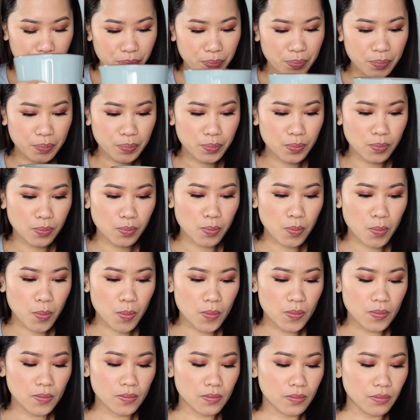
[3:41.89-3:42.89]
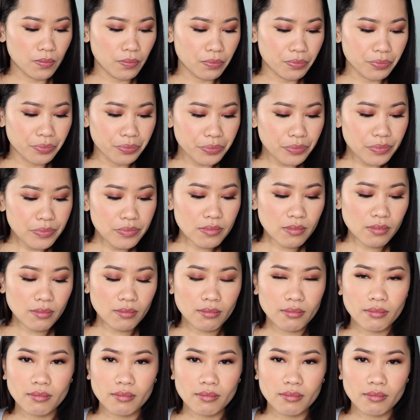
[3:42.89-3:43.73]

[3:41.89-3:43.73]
Nothing is said.